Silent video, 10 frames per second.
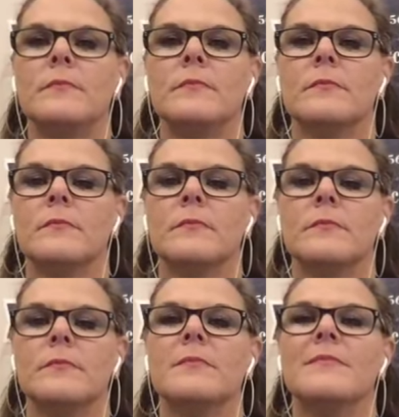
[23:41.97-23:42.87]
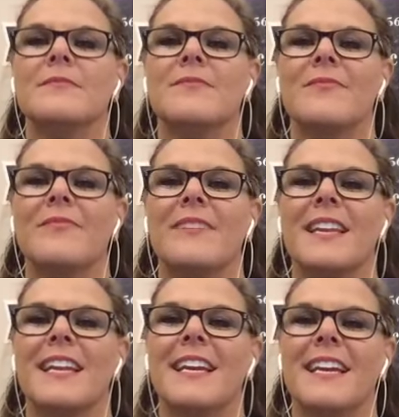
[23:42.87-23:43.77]

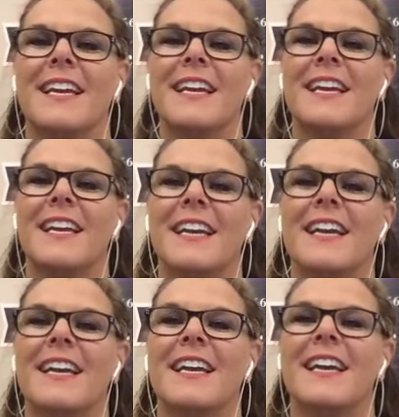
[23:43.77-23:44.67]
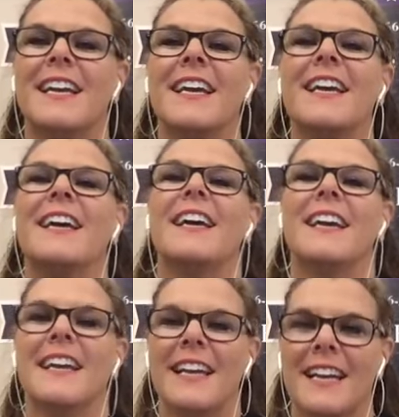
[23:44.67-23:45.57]

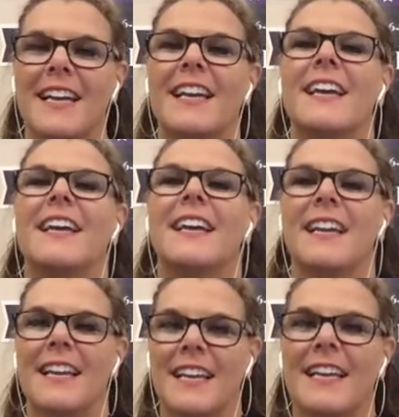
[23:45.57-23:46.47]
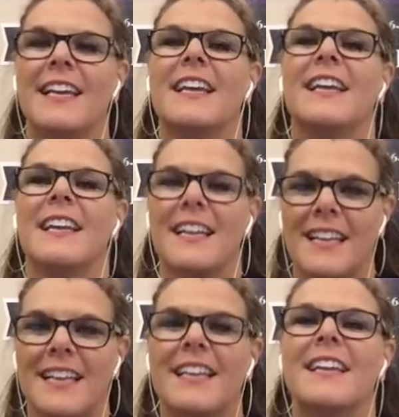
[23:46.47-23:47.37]

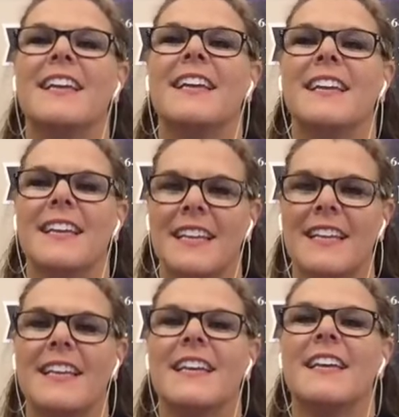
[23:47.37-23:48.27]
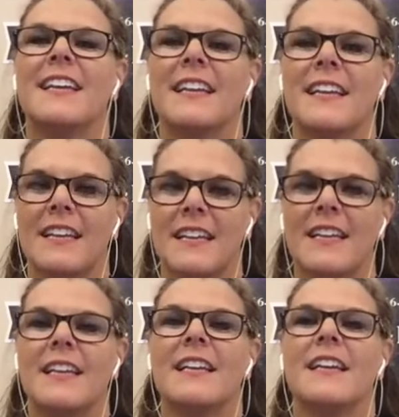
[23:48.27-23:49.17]

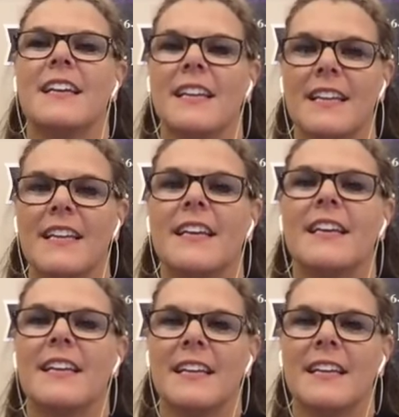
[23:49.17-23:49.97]
No words are spoken by the person on screen.